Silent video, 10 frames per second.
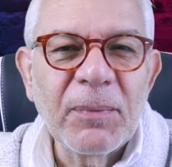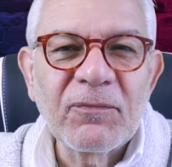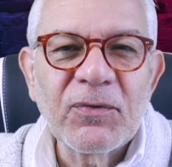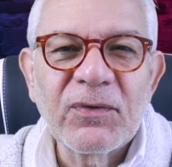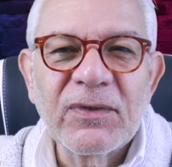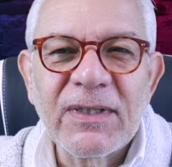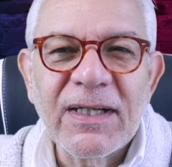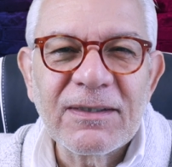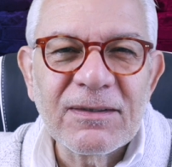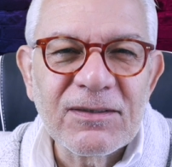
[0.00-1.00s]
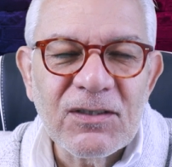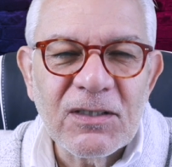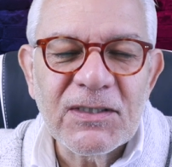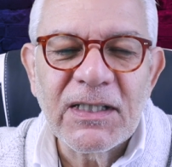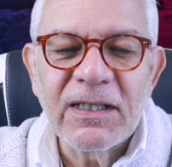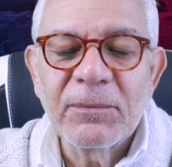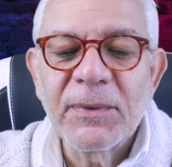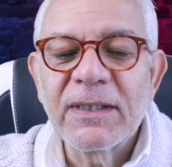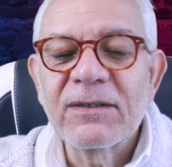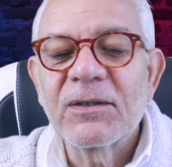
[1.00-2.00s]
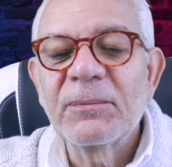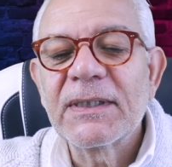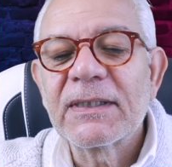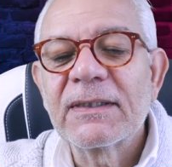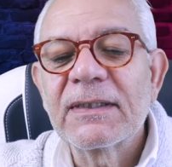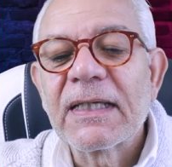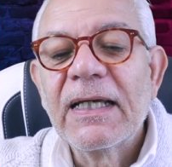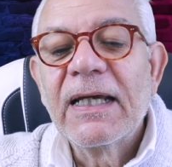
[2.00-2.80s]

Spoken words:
puff or the drag starts getting a bit intermittent.